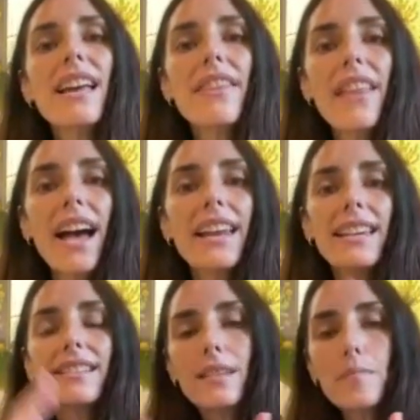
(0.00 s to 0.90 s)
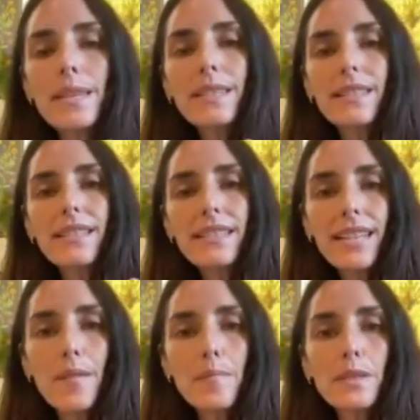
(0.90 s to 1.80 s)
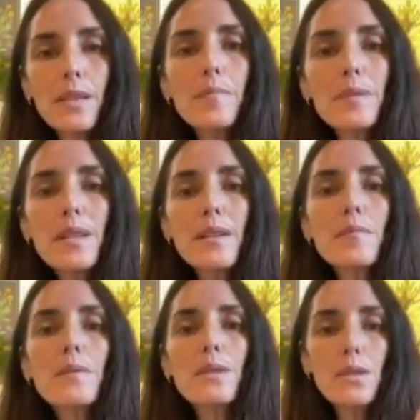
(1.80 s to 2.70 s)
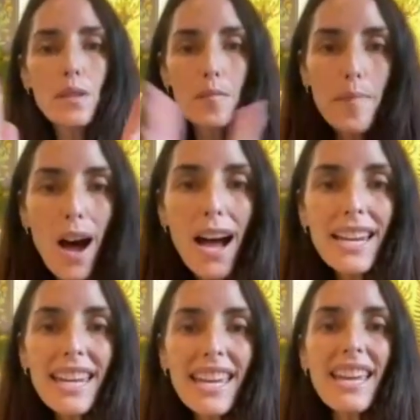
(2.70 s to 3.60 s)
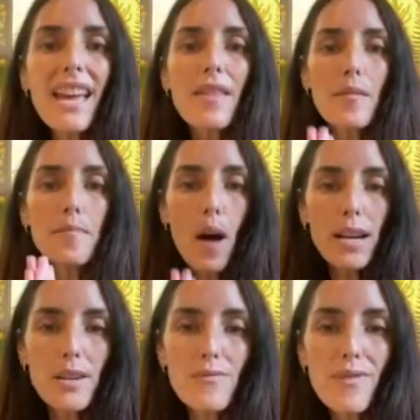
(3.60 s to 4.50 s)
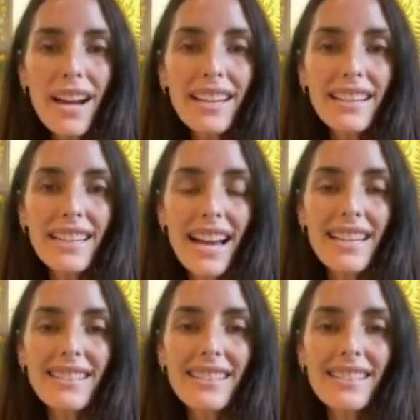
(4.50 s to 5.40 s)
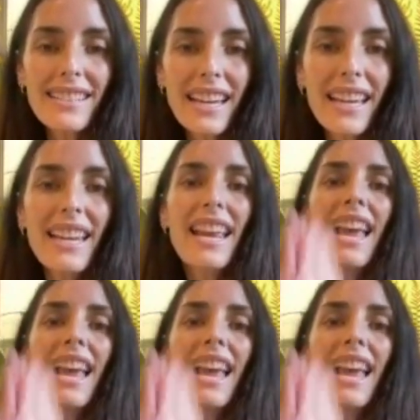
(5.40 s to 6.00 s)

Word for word: that exhibits the same symptoms to the body, the body recognizes it,